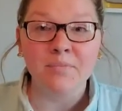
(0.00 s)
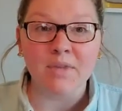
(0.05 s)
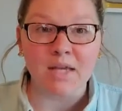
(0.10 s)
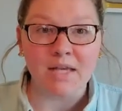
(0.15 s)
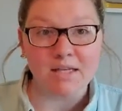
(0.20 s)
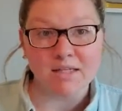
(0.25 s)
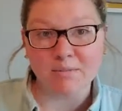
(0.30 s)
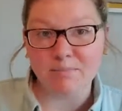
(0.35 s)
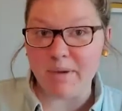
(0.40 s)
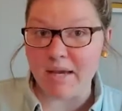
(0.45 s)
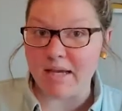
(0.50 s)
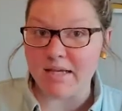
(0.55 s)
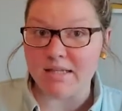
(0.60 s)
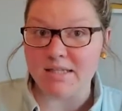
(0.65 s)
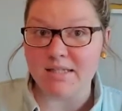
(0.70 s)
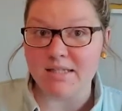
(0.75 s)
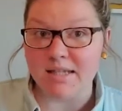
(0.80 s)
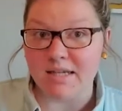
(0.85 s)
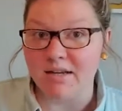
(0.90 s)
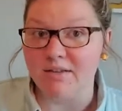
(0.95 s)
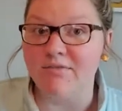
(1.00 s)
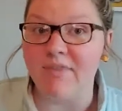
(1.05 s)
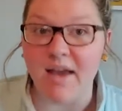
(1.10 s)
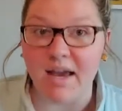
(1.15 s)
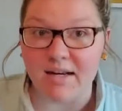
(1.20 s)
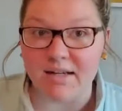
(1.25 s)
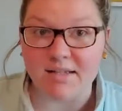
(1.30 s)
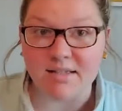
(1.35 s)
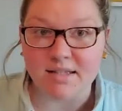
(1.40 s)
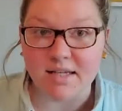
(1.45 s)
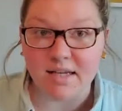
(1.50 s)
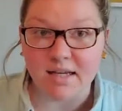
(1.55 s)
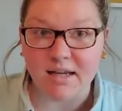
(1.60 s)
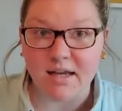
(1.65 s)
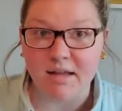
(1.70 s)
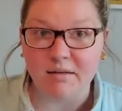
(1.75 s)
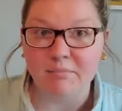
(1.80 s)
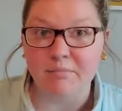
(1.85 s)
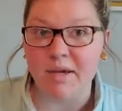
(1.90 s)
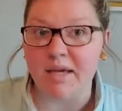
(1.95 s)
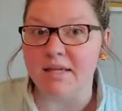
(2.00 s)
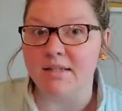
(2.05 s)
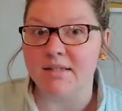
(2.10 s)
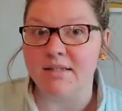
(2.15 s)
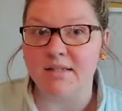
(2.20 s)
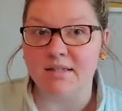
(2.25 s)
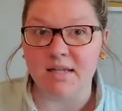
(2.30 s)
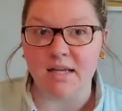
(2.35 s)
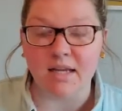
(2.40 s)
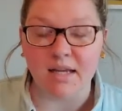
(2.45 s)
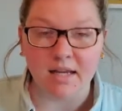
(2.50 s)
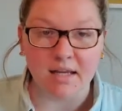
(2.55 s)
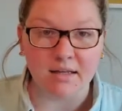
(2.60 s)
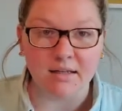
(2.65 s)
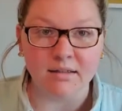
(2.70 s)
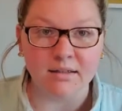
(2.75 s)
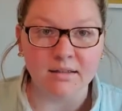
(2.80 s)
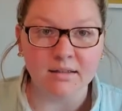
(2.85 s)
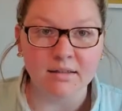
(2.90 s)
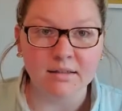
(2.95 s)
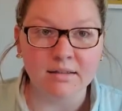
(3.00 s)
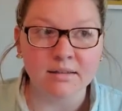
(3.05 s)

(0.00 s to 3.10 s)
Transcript: is based in fantasy and based in